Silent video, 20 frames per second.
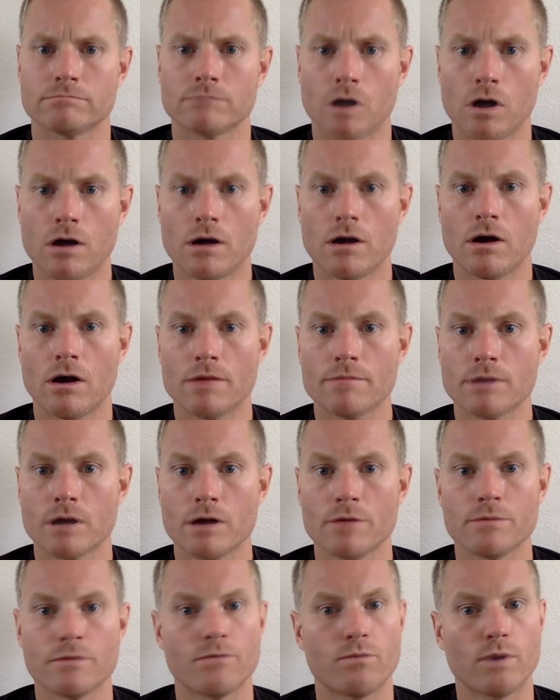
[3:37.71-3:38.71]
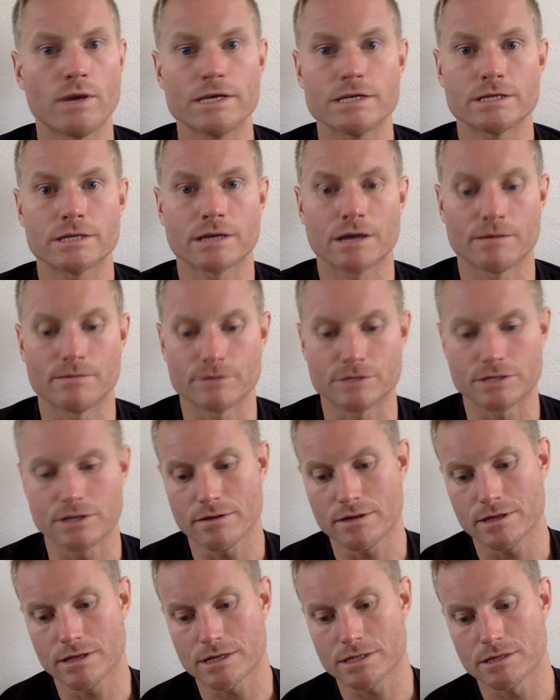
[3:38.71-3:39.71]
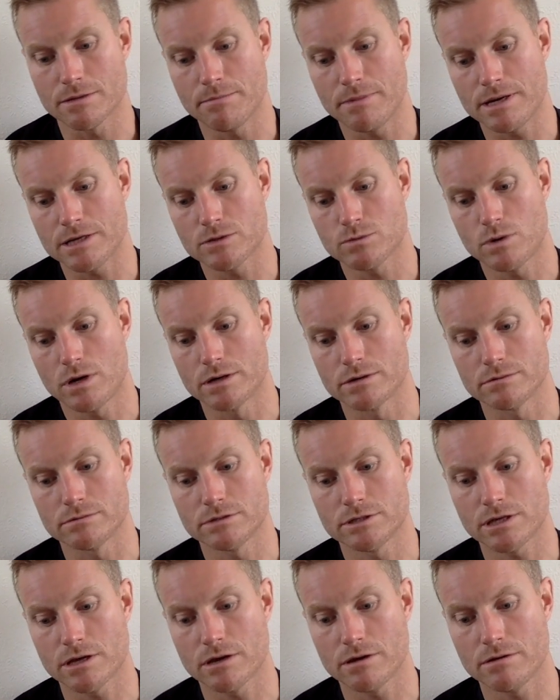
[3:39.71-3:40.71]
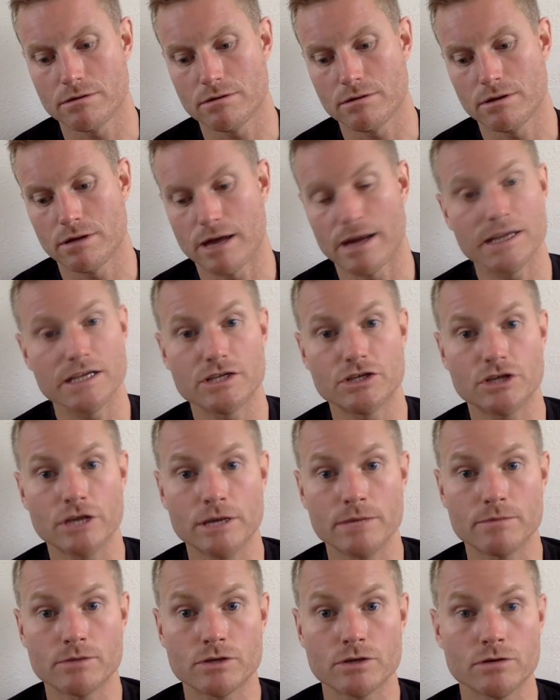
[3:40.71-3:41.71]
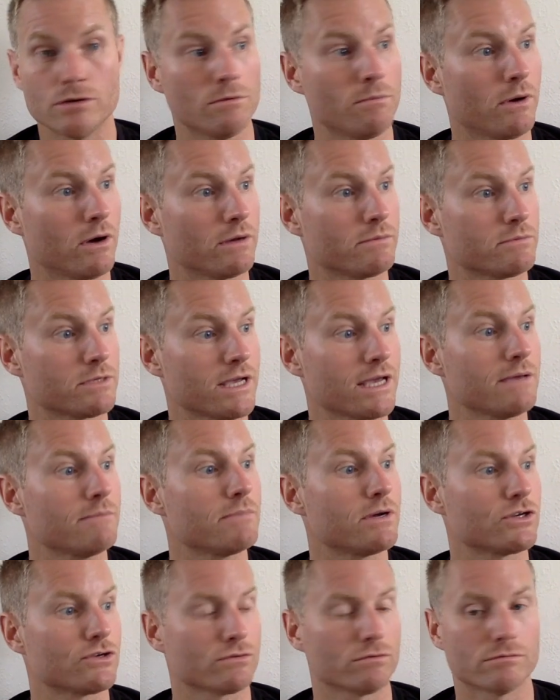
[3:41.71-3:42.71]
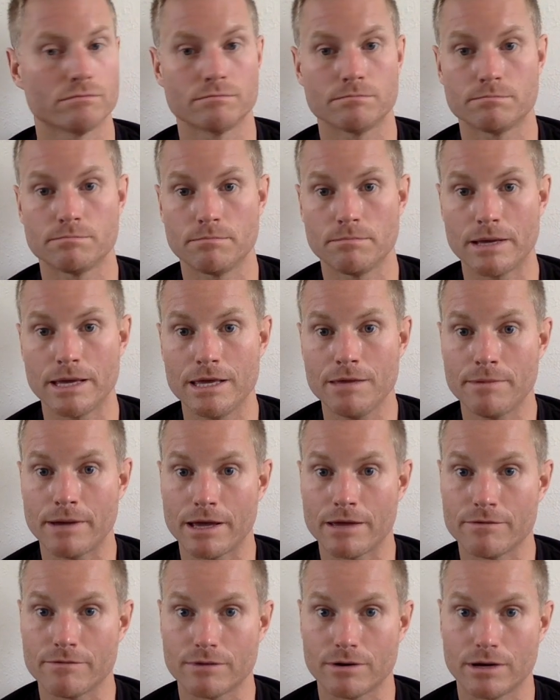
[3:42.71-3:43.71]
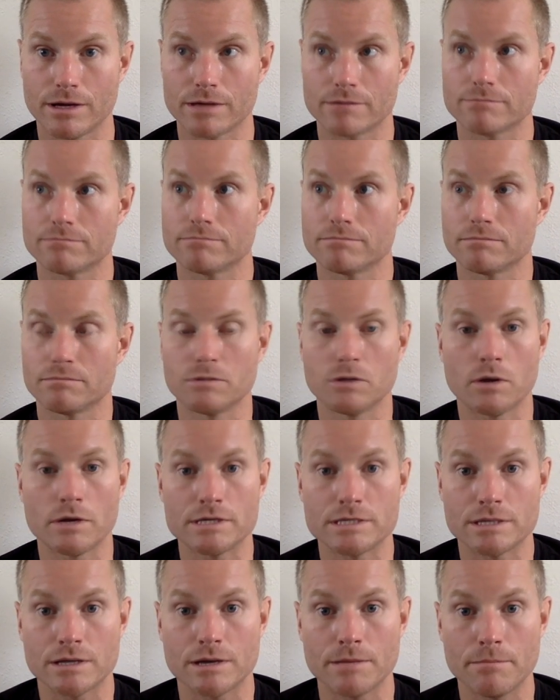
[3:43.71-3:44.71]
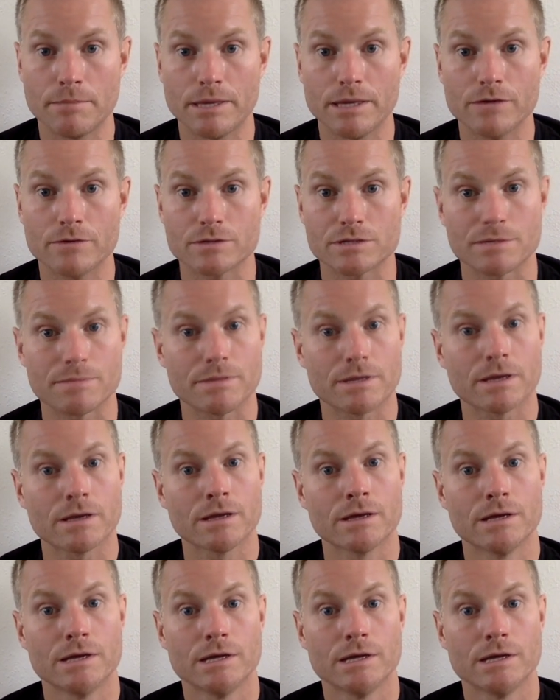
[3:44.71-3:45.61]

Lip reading: going with waist circumference. I think that's the best one. So, and it's cheap too. You buy a tape measure on eBay for like 99p or something.